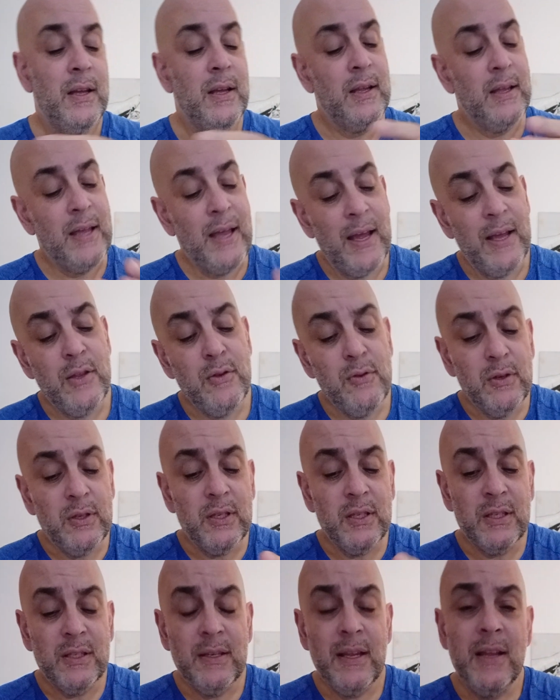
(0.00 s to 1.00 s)
can you
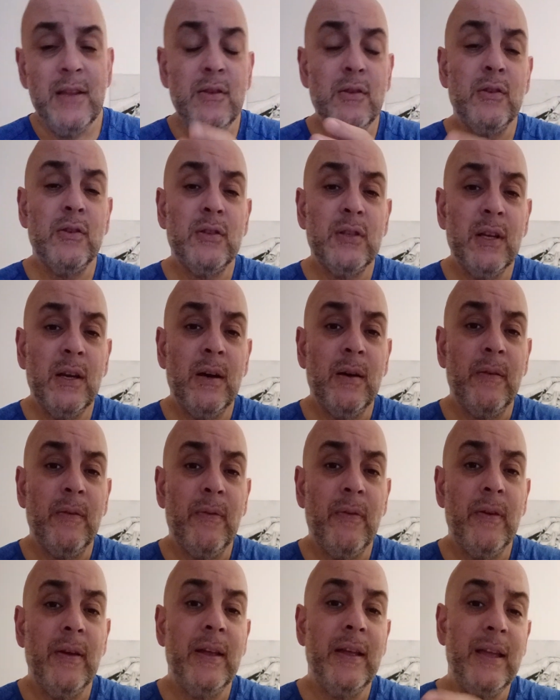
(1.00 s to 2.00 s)
sustain
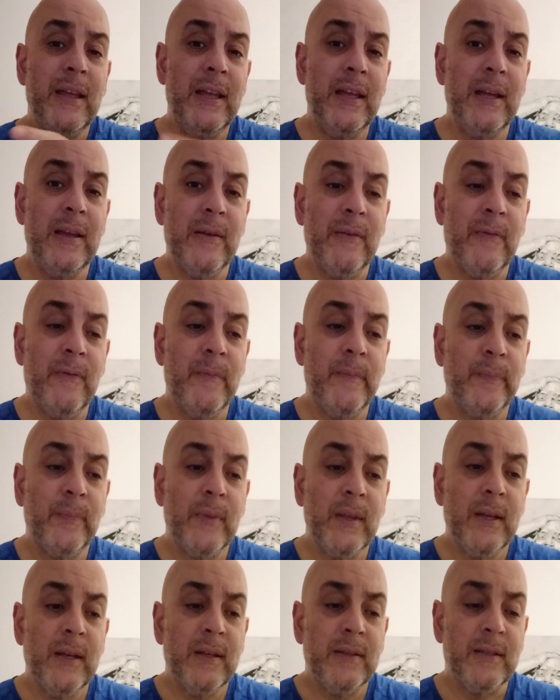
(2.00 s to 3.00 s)
yourself if
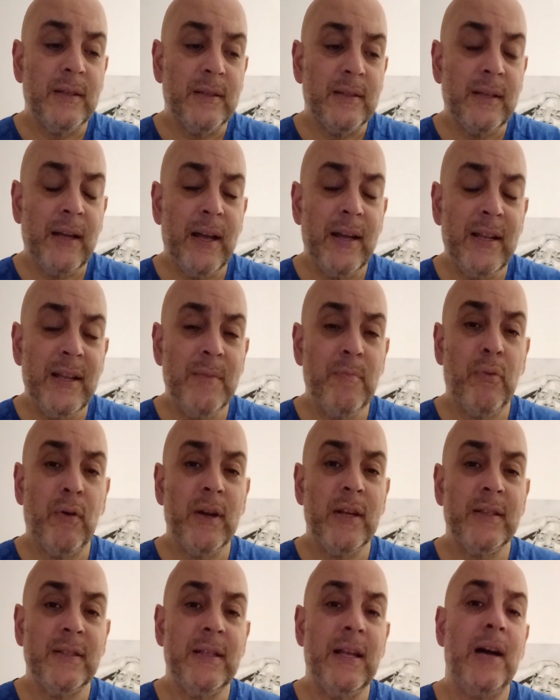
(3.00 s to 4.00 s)
society
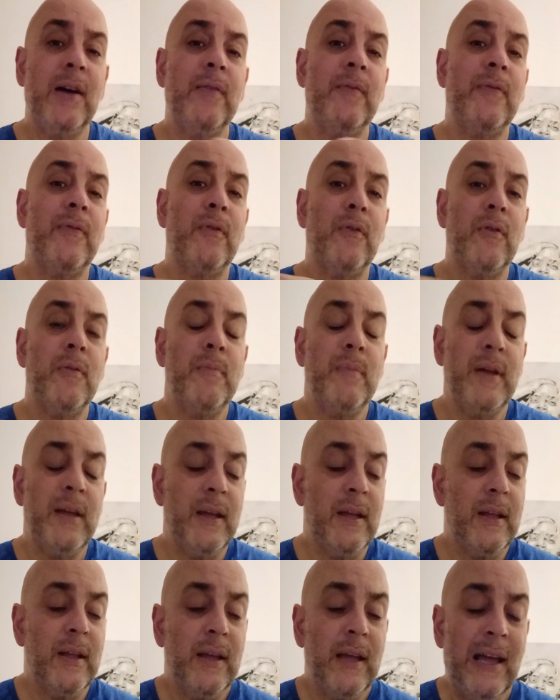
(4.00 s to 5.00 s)
breaks down for a
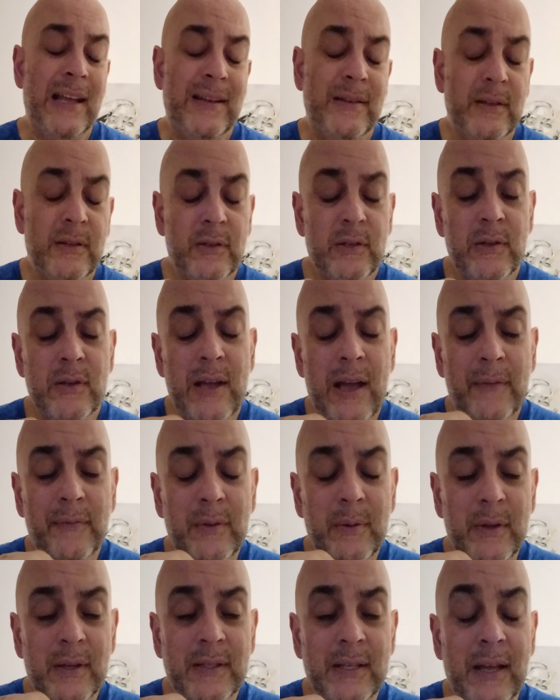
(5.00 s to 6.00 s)
bit? And you have
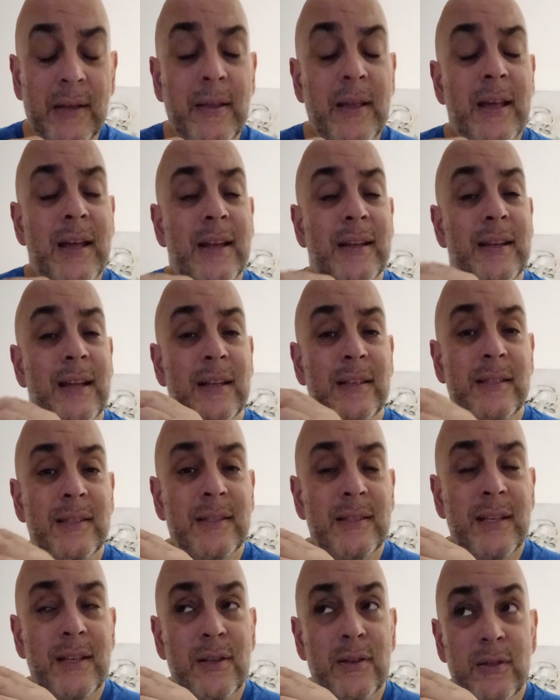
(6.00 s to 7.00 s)
to understand, not
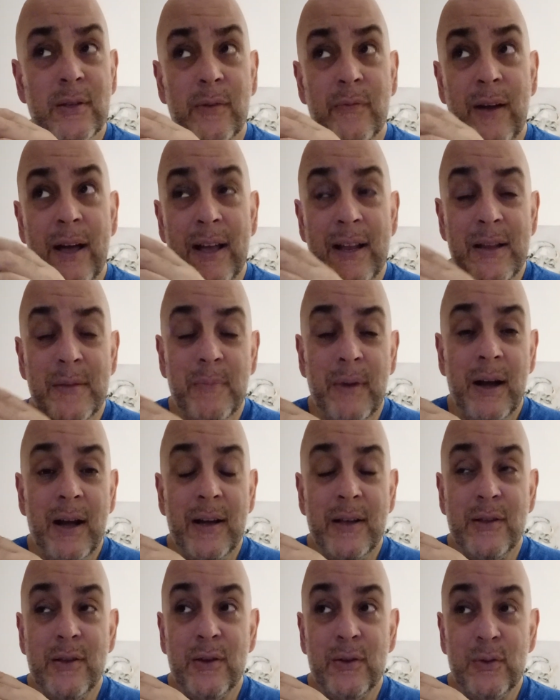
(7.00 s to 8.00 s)
sustain yourself hiding
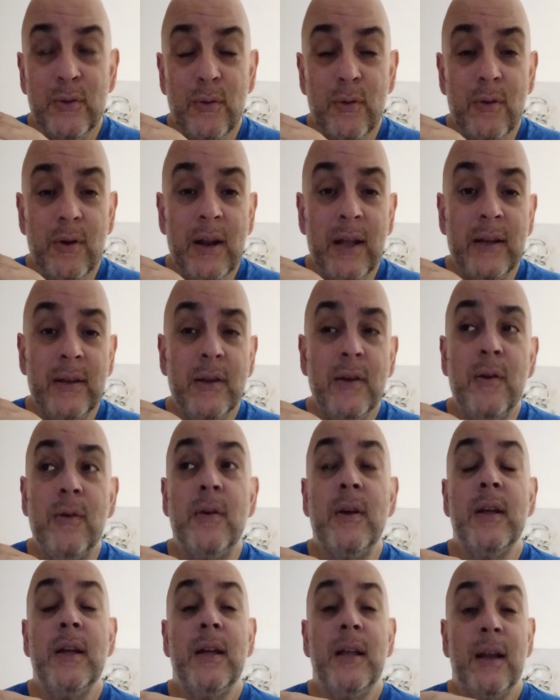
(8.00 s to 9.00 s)
behind your door. Like,
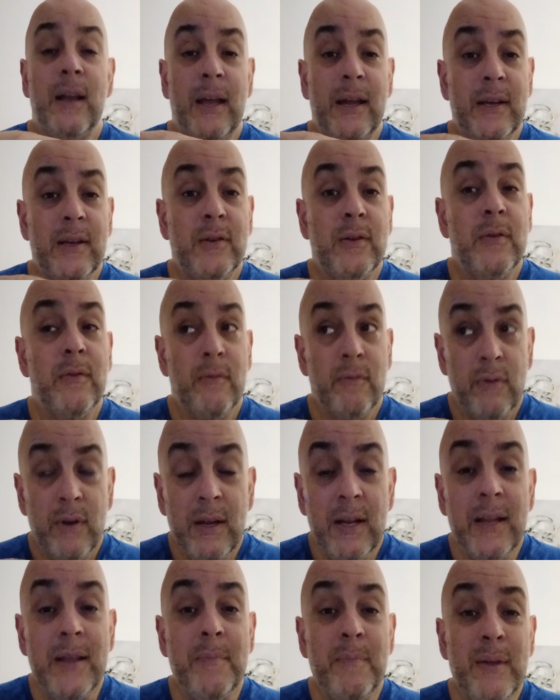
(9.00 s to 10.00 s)
no, like
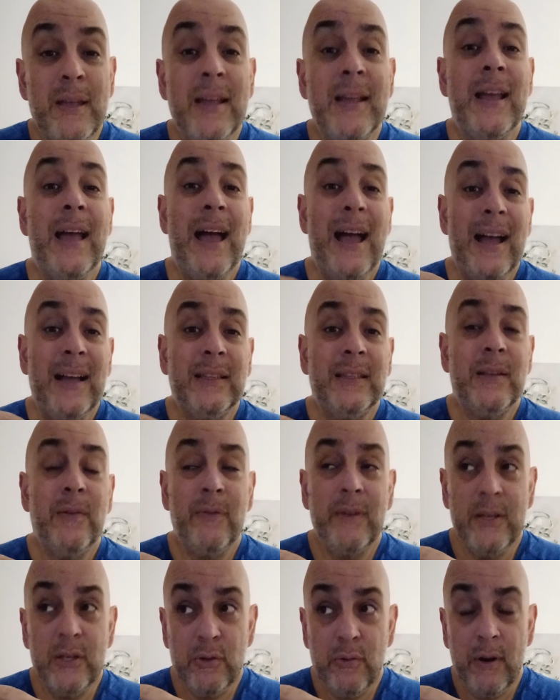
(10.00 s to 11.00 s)
really being
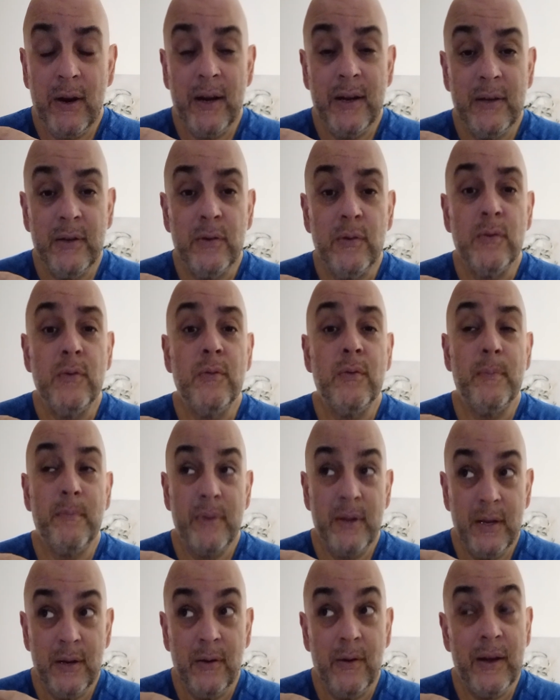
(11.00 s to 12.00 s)
actively trying
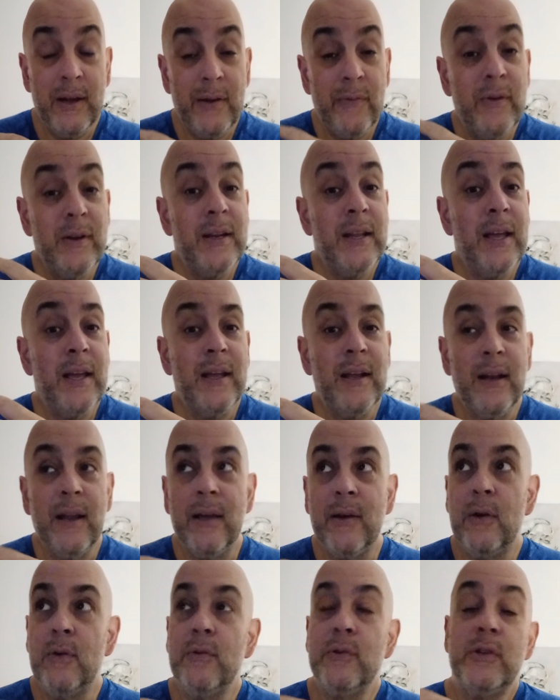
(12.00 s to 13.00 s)
to, every day,
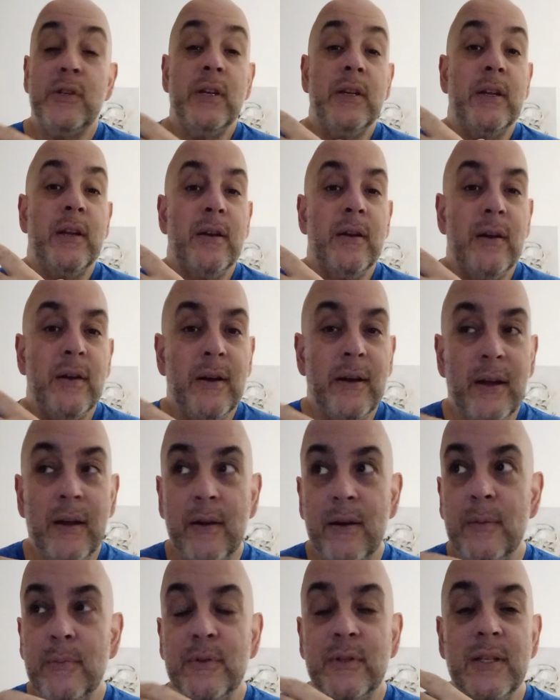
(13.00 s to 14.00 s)
like, oh shit, here
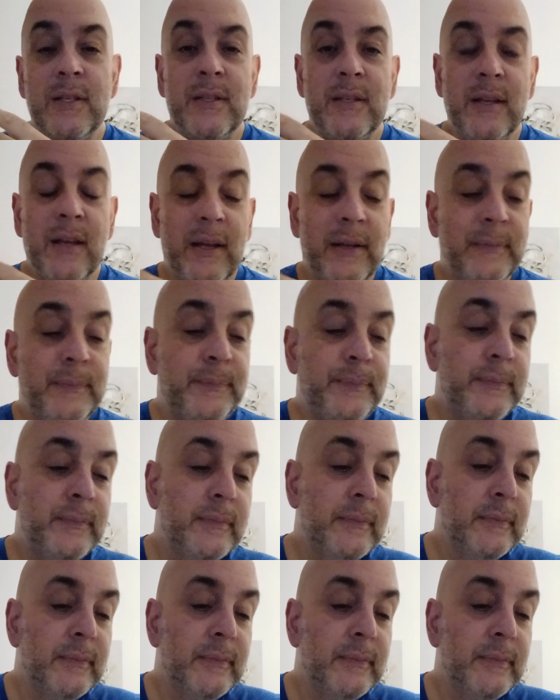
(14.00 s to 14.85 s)
comes this again.